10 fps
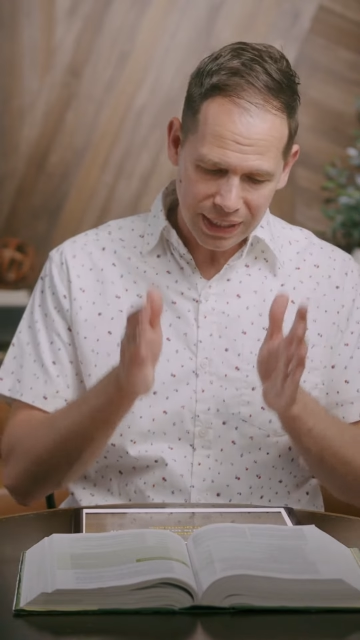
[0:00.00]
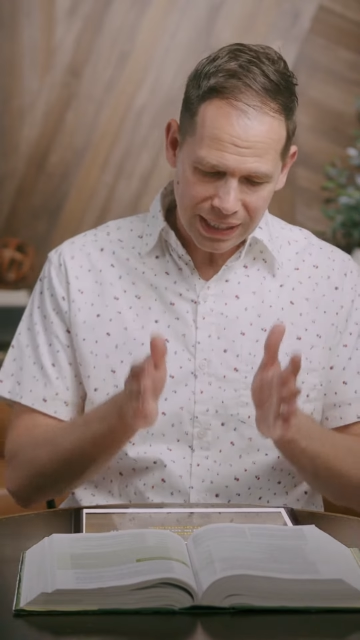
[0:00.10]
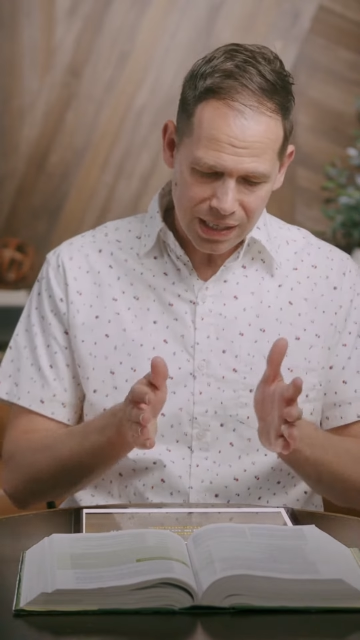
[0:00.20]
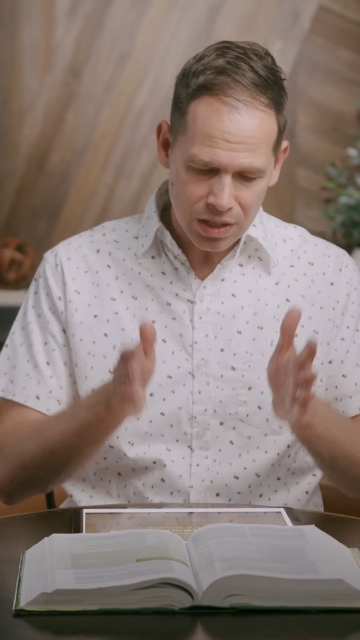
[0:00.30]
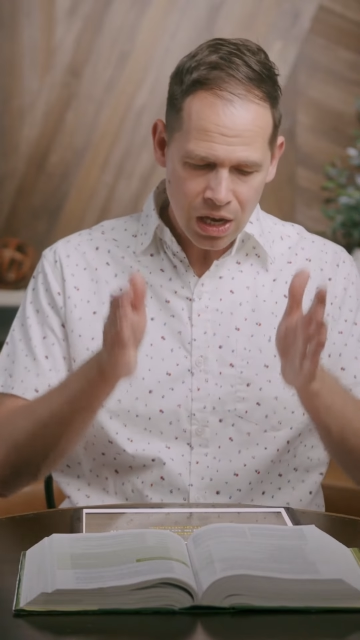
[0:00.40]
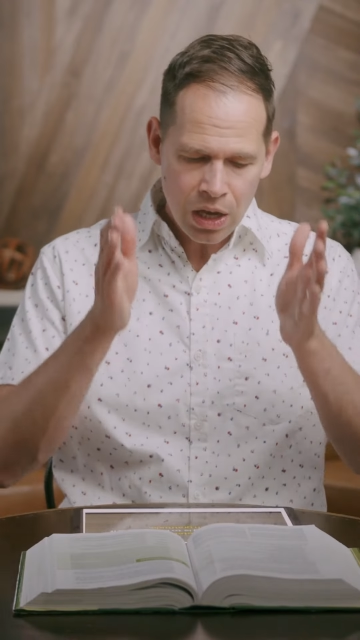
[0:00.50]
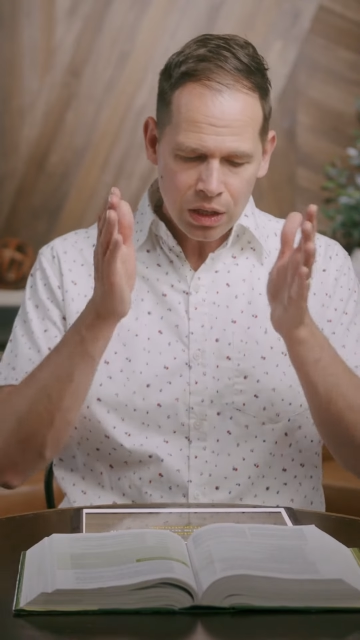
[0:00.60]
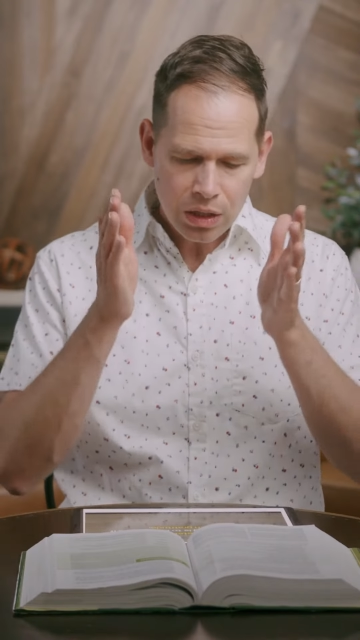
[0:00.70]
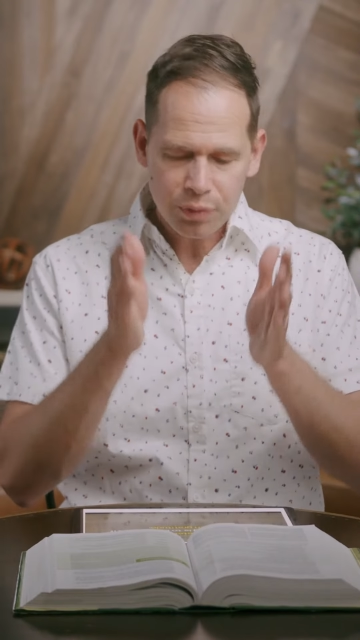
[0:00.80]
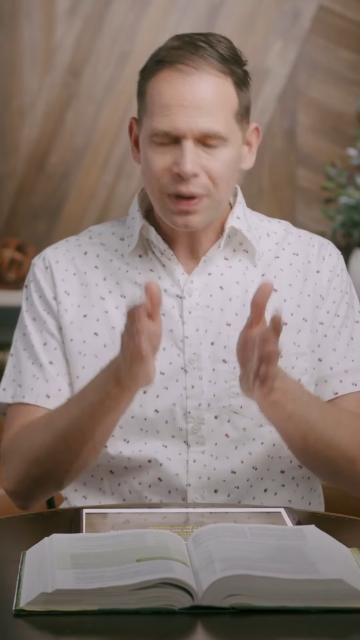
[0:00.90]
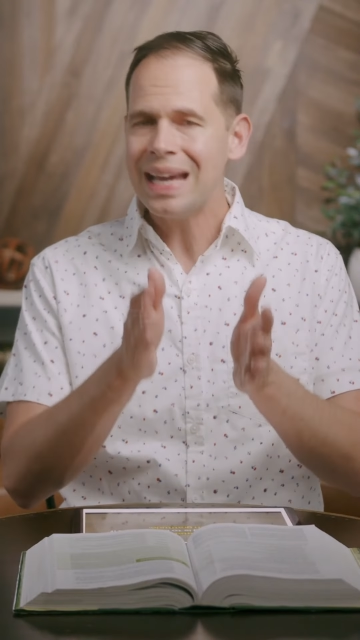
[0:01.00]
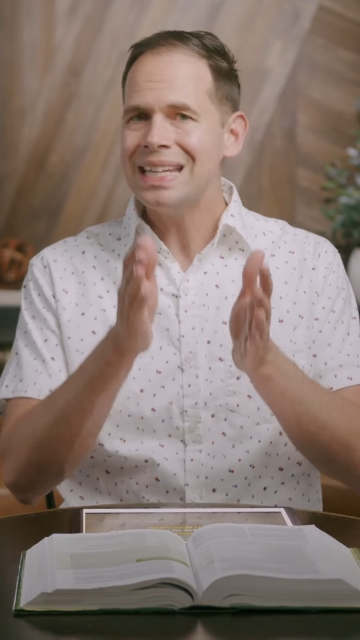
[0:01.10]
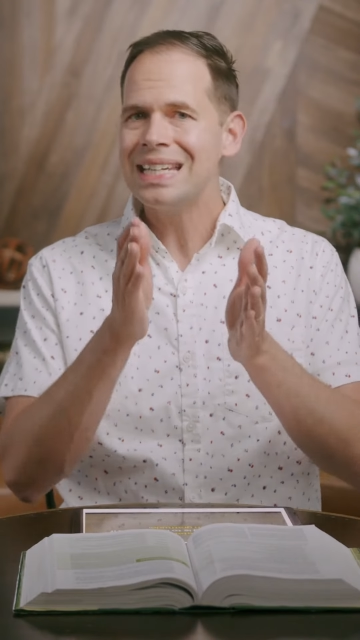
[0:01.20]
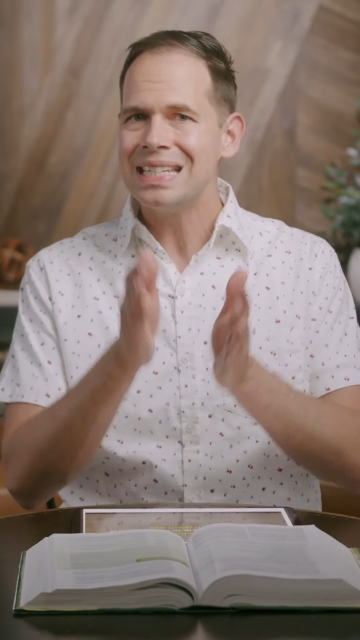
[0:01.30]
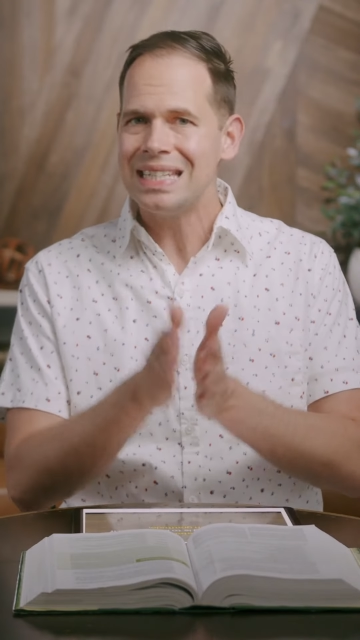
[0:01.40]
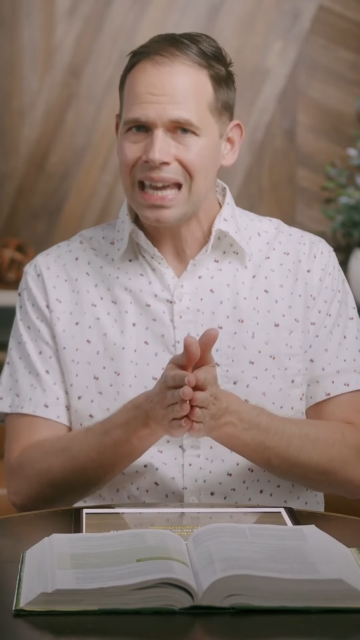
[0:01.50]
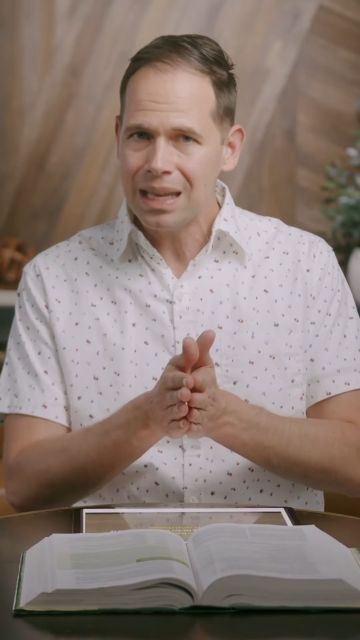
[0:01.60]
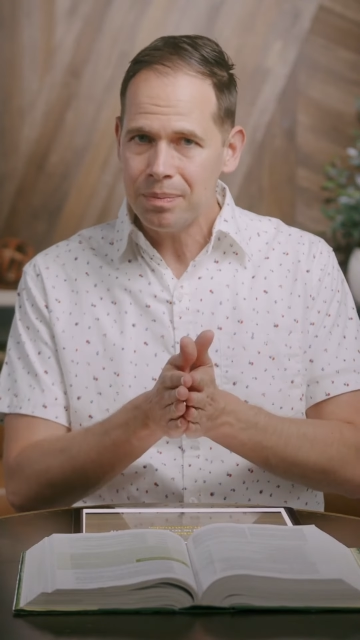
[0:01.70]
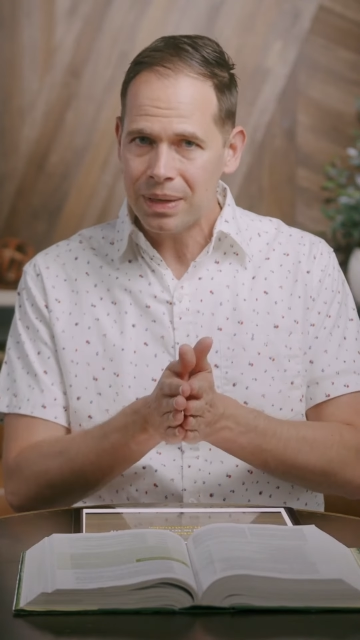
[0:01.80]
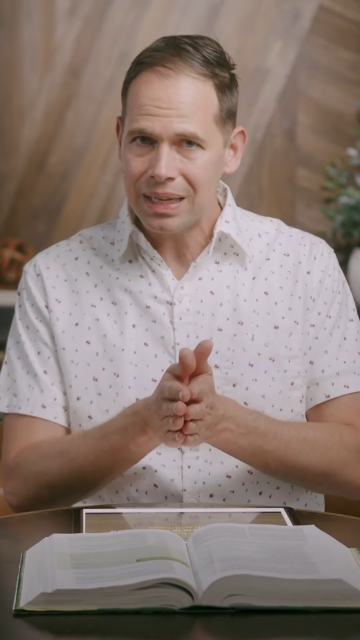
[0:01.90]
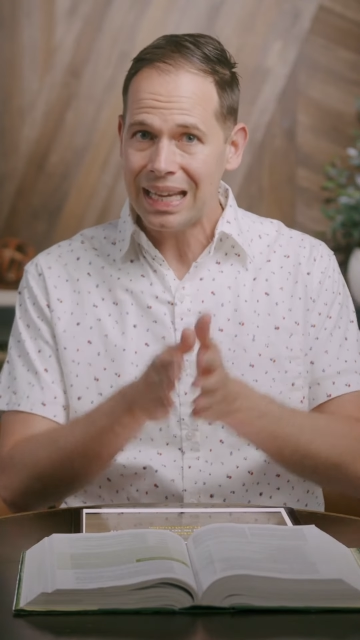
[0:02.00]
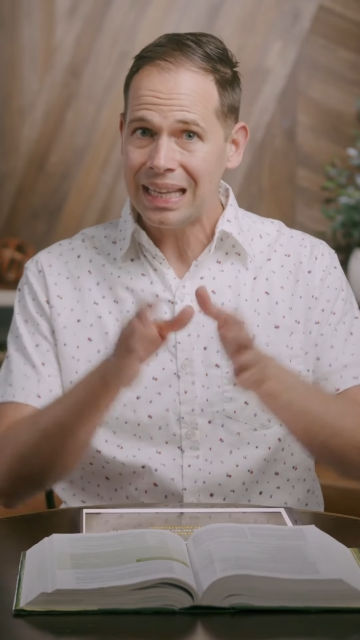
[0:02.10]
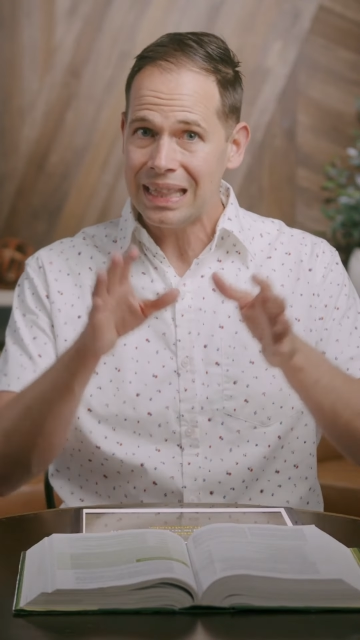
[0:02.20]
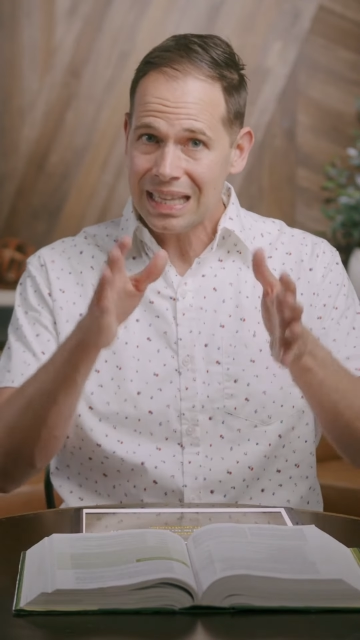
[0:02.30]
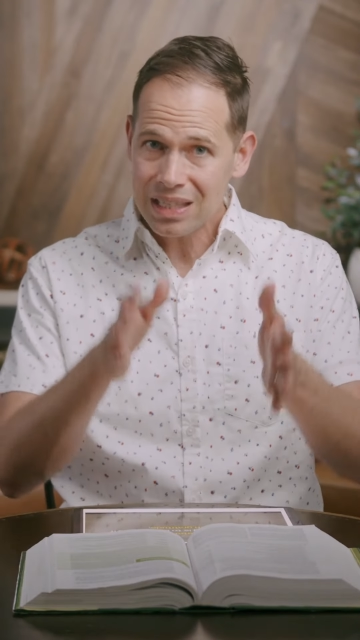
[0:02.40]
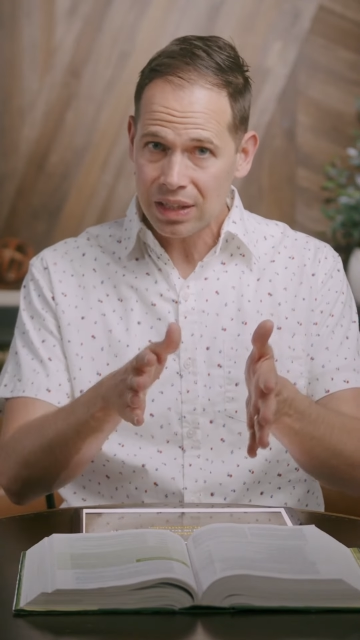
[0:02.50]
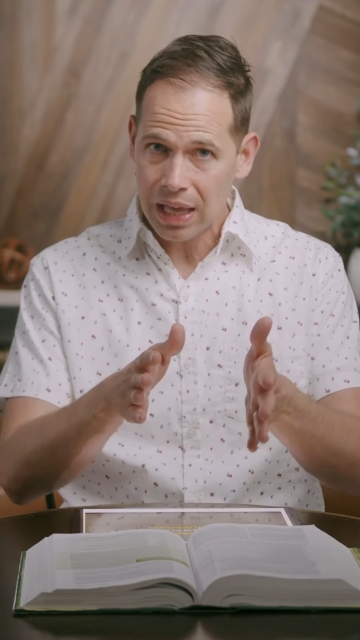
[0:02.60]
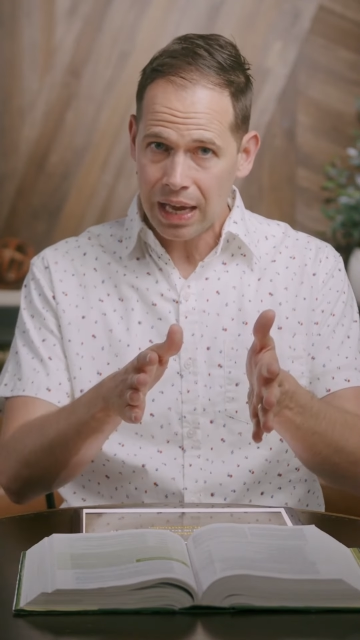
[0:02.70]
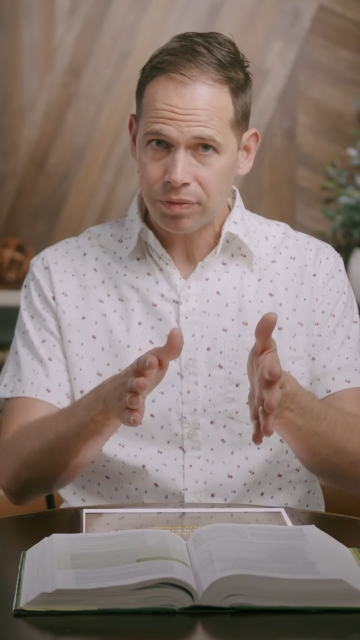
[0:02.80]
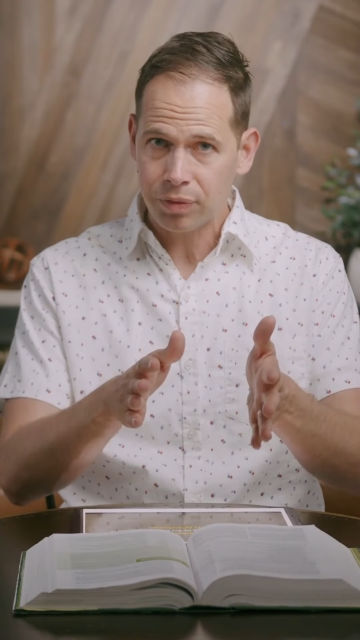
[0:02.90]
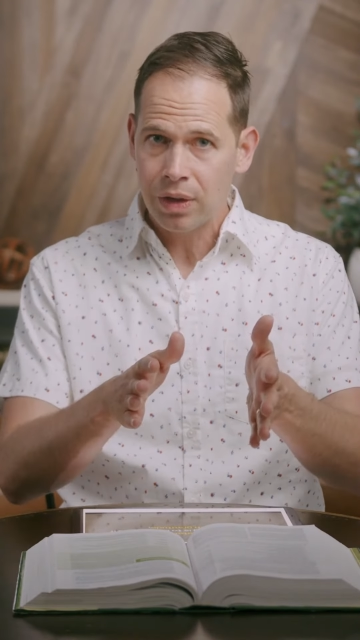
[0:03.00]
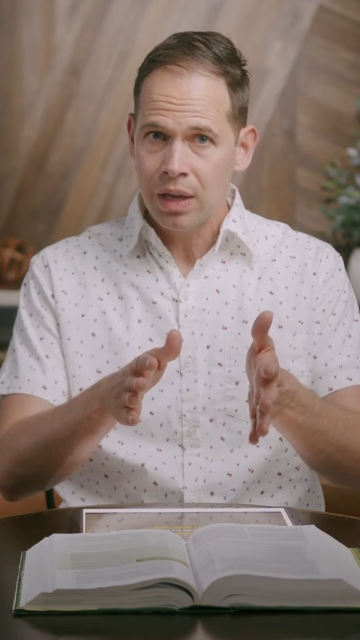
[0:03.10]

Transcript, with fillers: is you find contentment in this life